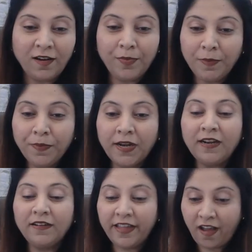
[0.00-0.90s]

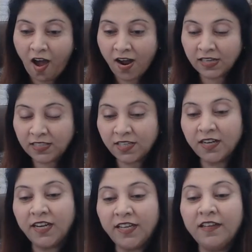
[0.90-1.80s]
people, they are
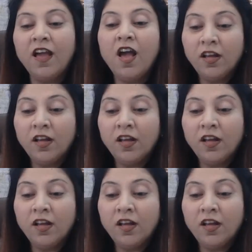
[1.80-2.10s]
struggling.